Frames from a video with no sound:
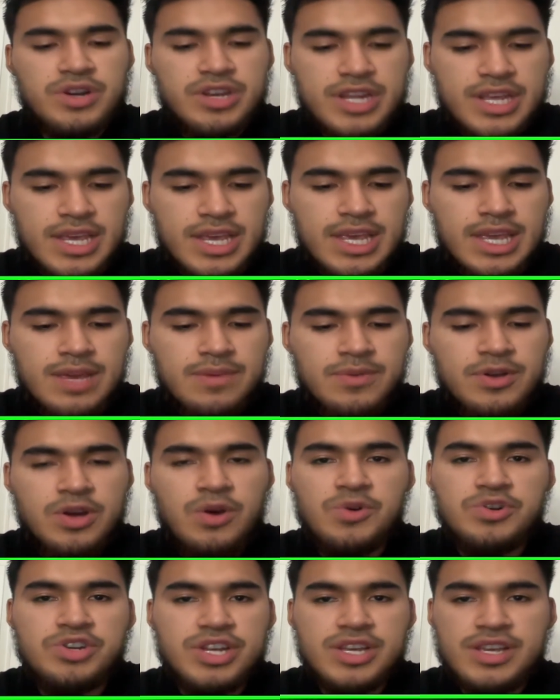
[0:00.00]
team,
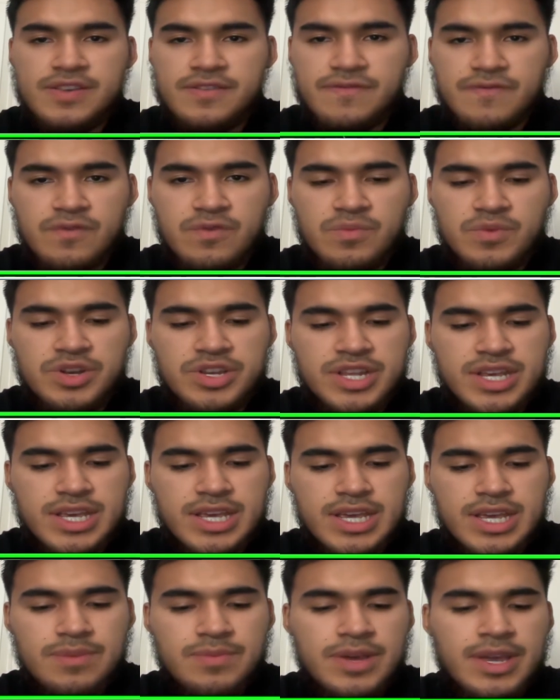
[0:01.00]
coaching his former
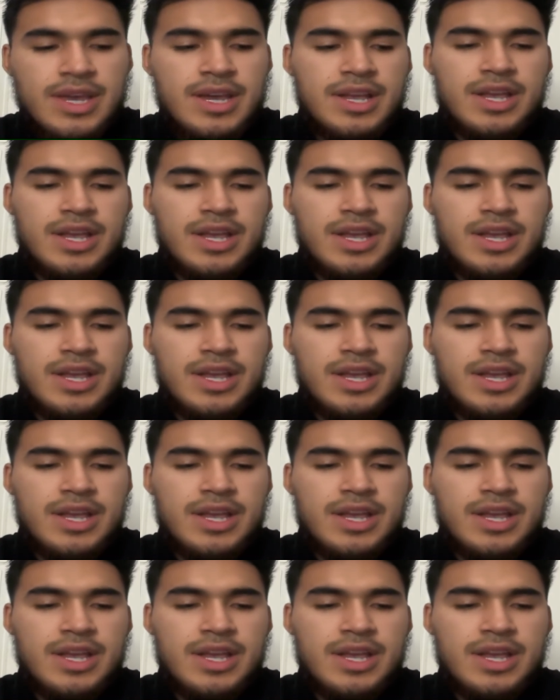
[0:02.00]
team,